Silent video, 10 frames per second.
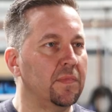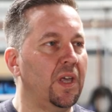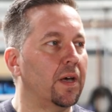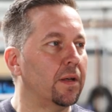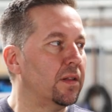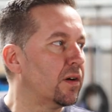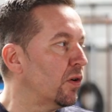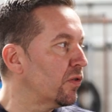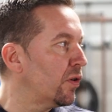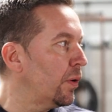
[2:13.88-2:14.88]
Yeah, the
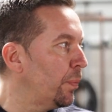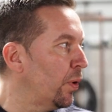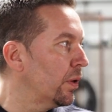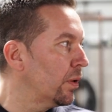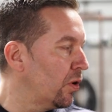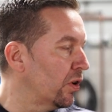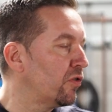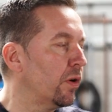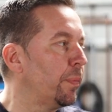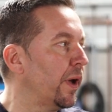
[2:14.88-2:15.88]

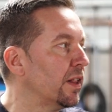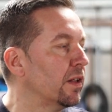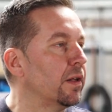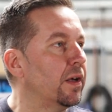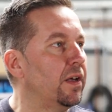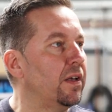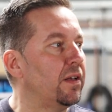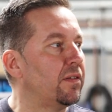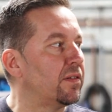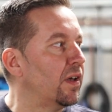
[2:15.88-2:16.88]
control panel
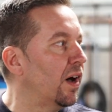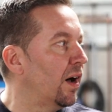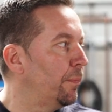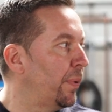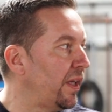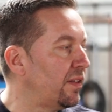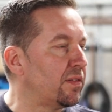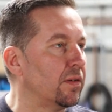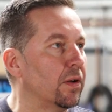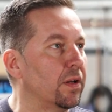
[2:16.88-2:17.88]
is
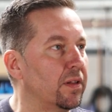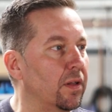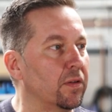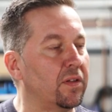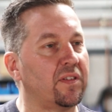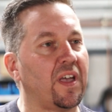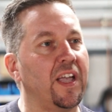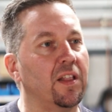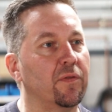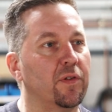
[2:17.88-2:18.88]
based on the
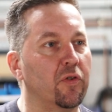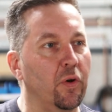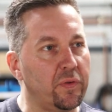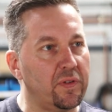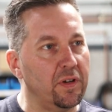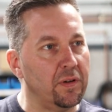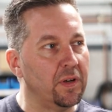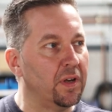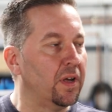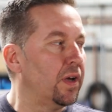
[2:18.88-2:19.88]
side of the roaster.
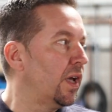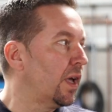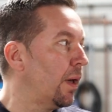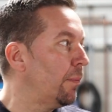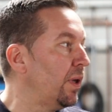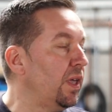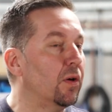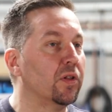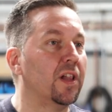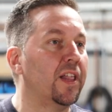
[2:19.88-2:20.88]
It can
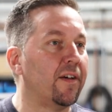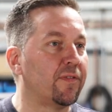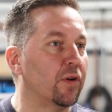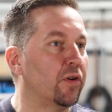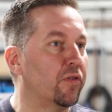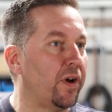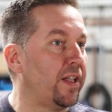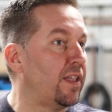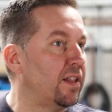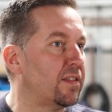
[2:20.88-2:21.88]
be on the left or
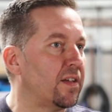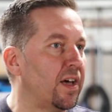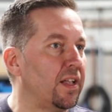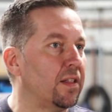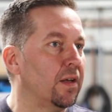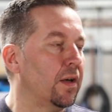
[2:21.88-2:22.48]
right hand side